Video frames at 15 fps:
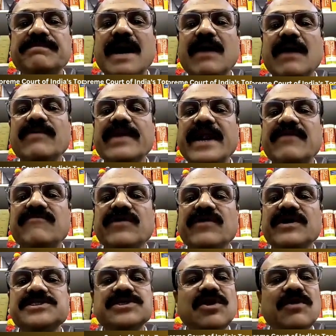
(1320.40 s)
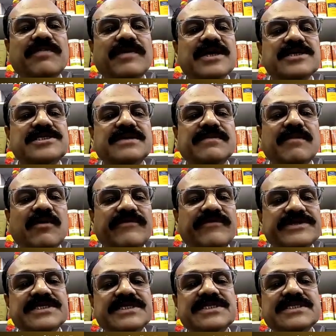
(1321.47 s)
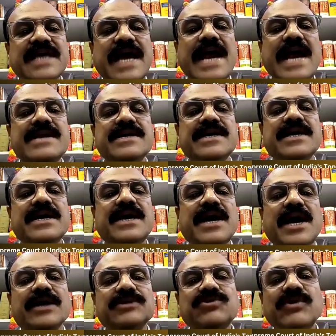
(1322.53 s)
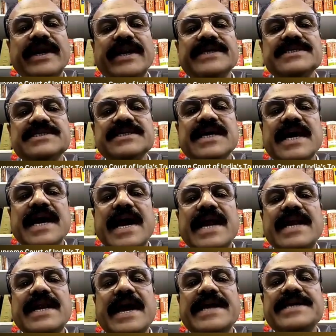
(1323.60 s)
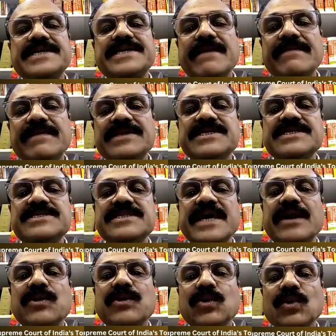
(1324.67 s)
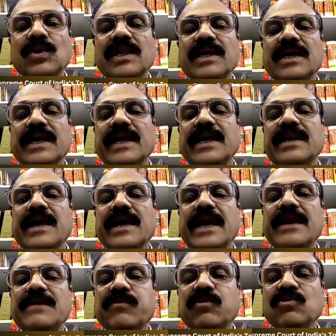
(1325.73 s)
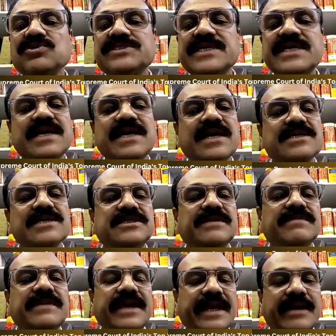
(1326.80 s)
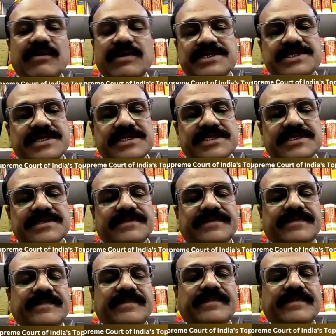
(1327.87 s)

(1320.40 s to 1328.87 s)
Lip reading: the power and function of custom officers and authorities and establishes their role in enforcing custom regulations.